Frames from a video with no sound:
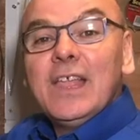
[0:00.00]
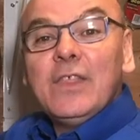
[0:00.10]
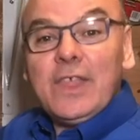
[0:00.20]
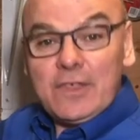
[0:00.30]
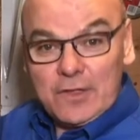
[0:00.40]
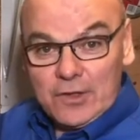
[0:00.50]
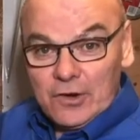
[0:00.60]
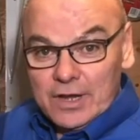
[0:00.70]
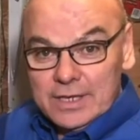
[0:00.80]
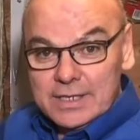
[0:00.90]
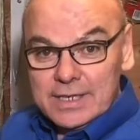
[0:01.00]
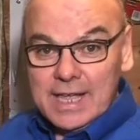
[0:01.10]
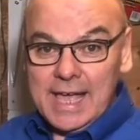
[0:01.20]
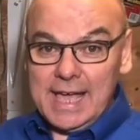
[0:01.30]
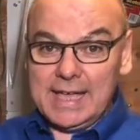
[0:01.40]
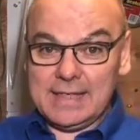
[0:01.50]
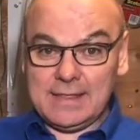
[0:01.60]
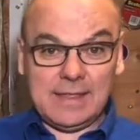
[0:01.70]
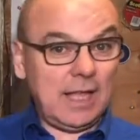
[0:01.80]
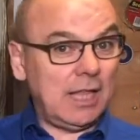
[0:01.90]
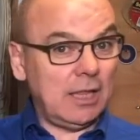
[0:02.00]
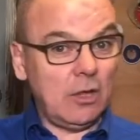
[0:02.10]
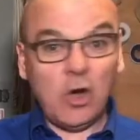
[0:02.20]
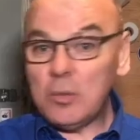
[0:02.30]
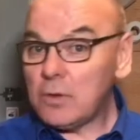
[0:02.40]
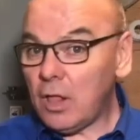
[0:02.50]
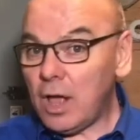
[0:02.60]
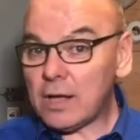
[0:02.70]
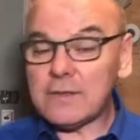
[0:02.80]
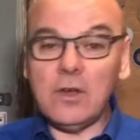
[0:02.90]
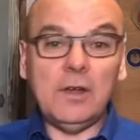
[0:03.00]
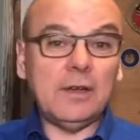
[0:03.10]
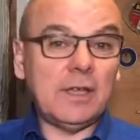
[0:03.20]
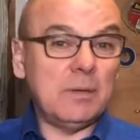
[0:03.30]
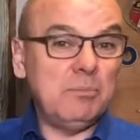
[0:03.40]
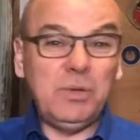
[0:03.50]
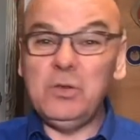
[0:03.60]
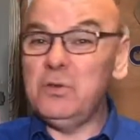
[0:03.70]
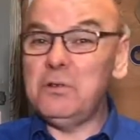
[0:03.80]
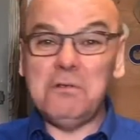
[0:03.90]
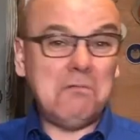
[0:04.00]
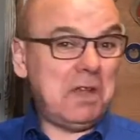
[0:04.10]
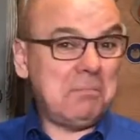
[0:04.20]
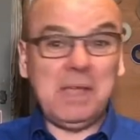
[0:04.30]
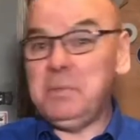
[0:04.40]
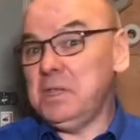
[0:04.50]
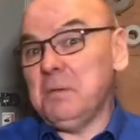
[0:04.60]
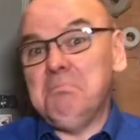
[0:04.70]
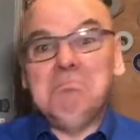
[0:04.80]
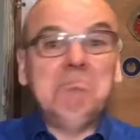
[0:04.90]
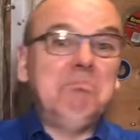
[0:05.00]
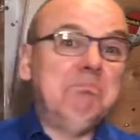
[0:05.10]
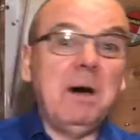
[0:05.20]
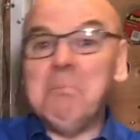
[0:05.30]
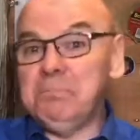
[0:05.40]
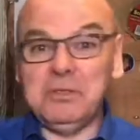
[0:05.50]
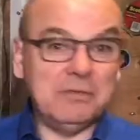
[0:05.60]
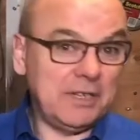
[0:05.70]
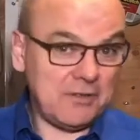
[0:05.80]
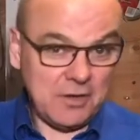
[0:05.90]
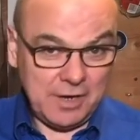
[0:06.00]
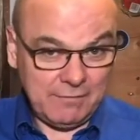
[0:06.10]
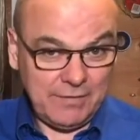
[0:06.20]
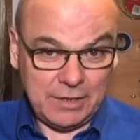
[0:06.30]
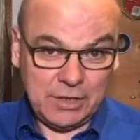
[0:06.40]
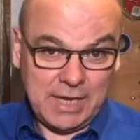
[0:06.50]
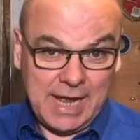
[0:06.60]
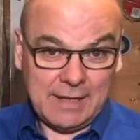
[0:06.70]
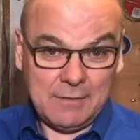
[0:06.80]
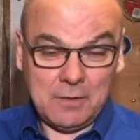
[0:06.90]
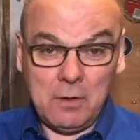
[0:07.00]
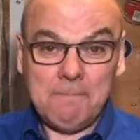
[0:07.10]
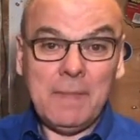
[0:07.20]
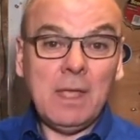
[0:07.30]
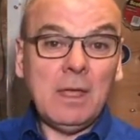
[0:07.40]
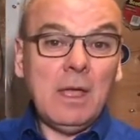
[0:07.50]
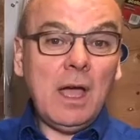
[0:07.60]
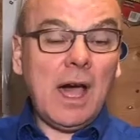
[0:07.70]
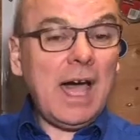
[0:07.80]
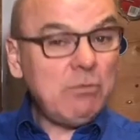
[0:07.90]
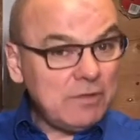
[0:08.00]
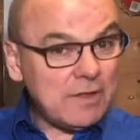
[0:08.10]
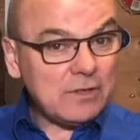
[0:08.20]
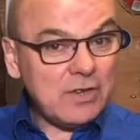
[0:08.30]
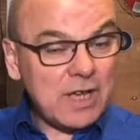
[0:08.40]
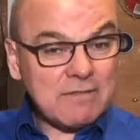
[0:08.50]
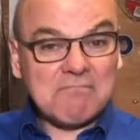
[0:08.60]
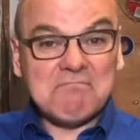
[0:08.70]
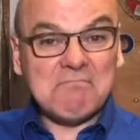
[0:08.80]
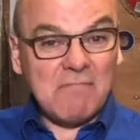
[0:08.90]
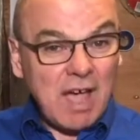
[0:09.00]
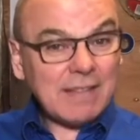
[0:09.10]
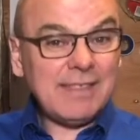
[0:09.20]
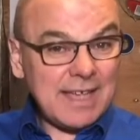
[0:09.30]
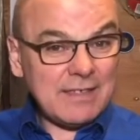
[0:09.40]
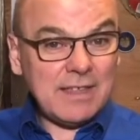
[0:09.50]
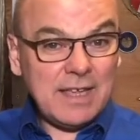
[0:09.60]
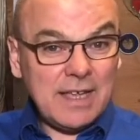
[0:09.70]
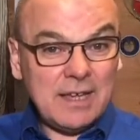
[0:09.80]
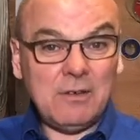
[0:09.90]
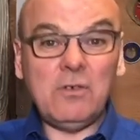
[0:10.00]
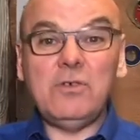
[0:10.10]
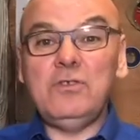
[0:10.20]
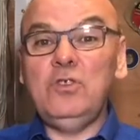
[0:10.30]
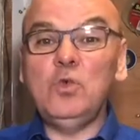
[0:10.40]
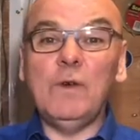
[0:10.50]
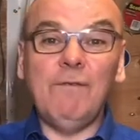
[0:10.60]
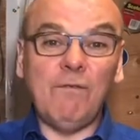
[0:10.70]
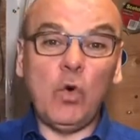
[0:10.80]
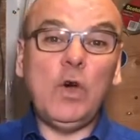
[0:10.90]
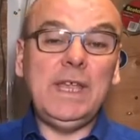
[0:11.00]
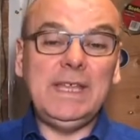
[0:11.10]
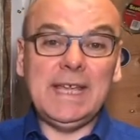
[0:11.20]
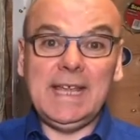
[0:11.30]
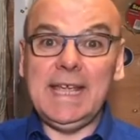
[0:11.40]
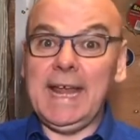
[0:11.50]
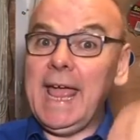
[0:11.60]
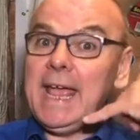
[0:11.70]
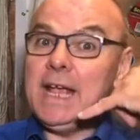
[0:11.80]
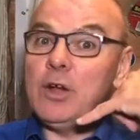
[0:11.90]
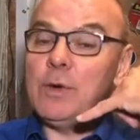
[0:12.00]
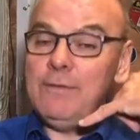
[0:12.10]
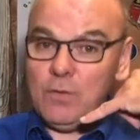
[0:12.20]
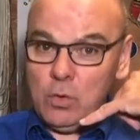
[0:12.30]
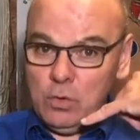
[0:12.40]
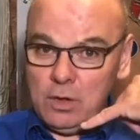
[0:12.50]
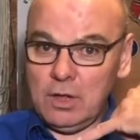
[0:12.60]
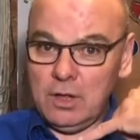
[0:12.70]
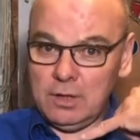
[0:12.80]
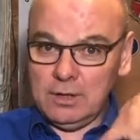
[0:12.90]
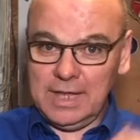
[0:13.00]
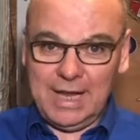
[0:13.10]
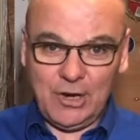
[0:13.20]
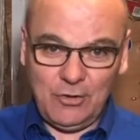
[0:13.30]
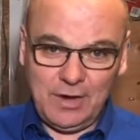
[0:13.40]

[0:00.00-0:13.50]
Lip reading: This circuit has alarm clocks on it, computer, and maybe the pump to an exotic fish tank. So I would suggest not testing it in order to avoid getting an angry phone call later.